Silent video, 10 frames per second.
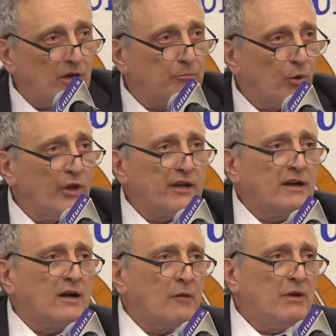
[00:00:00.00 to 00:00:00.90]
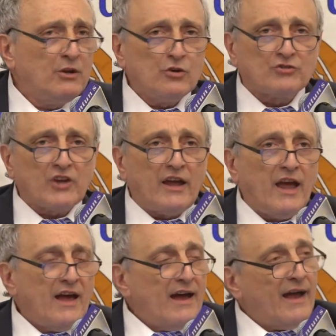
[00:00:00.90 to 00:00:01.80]
An employee could come in to you and
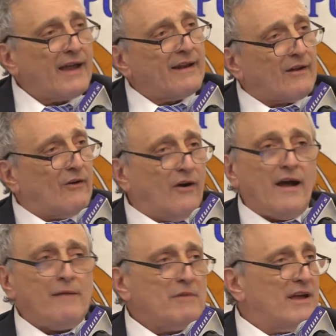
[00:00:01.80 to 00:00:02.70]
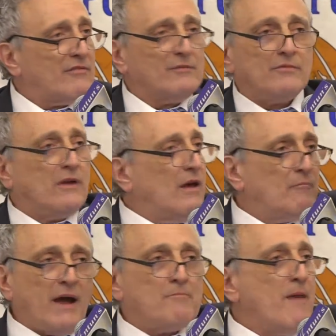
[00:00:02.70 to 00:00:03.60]
say, I gotta go,
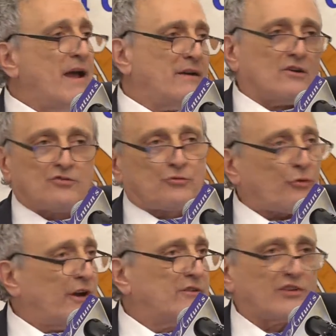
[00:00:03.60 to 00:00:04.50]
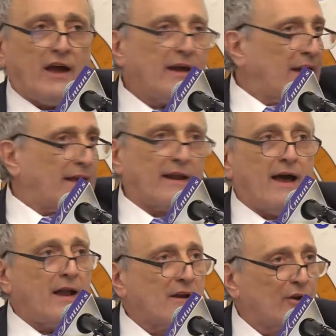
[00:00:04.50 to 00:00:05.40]
my mind is crazy. I gotta get
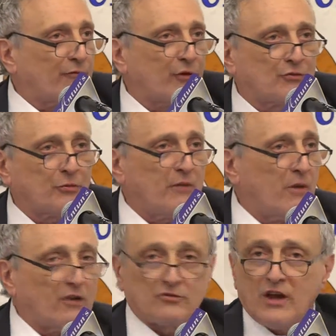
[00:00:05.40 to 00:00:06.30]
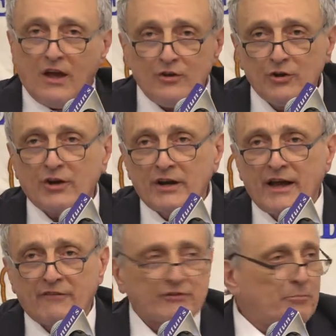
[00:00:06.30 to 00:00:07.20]
out of here for 3 months. You're gonna
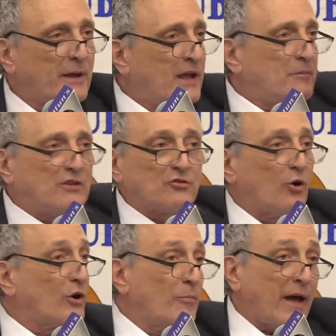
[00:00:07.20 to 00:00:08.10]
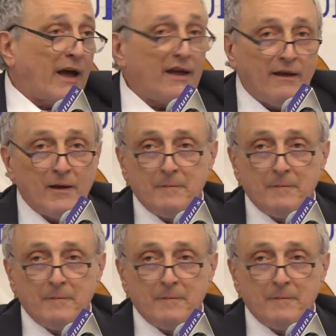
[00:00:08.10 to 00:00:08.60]
have to pay me, so goodbye.